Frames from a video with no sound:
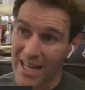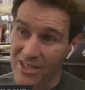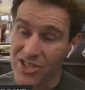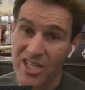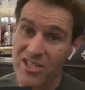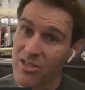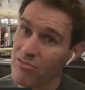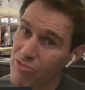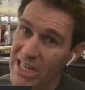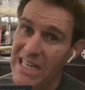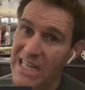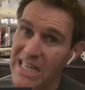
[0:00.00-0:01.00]
Akanji is a
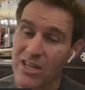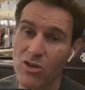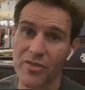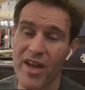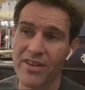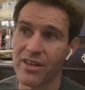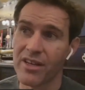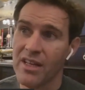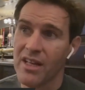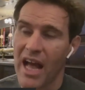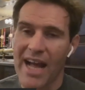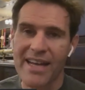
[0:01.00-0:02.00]
really good defender,
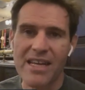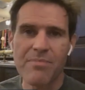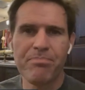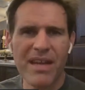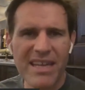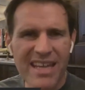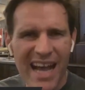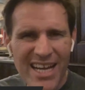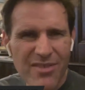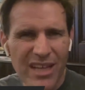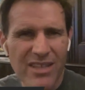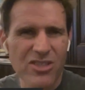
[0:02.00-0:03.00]
and he, he
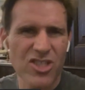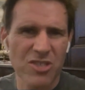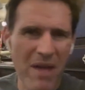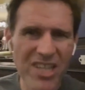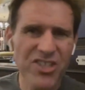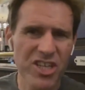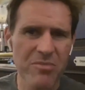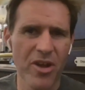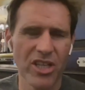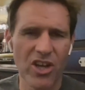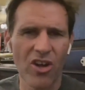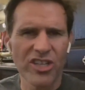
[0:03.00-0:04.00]
kind of like smashed him
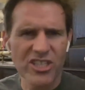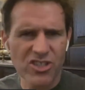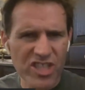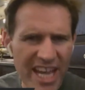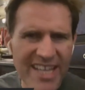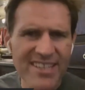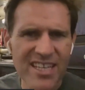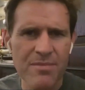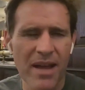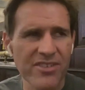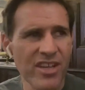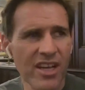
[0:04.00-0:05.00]
early on. He just hit
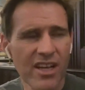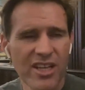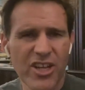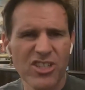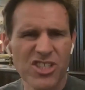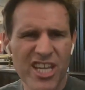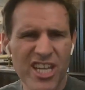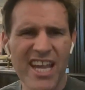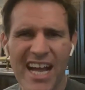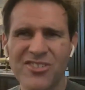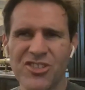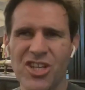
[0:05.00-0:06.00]
him, and you could see
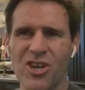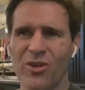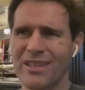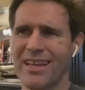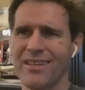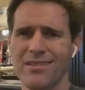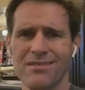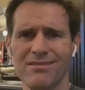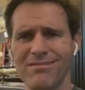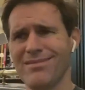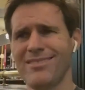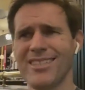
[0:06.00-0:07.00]
Akanji going like,
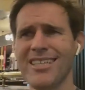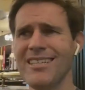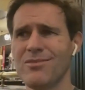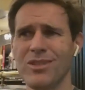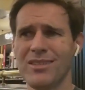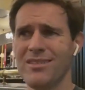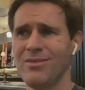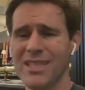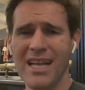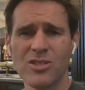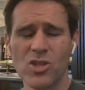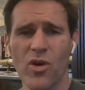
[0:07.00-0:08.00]
"Jeez, what,
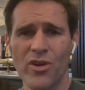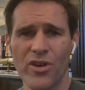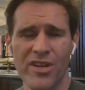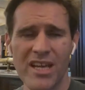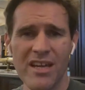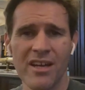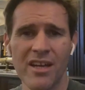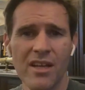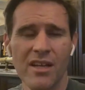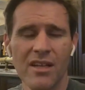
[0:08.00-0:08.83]
what the hell's going on here?"